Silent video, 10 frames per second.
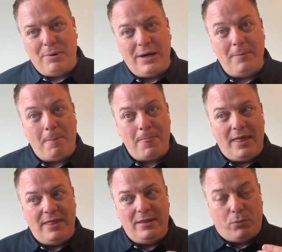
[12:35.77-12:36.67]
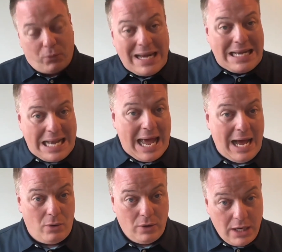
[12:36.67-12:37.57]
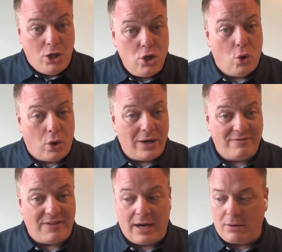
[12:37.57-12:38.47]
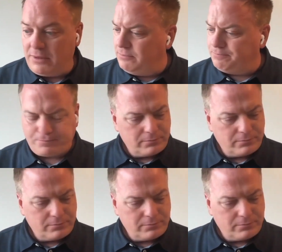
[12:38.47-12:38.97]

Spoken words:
But right now, in your environment,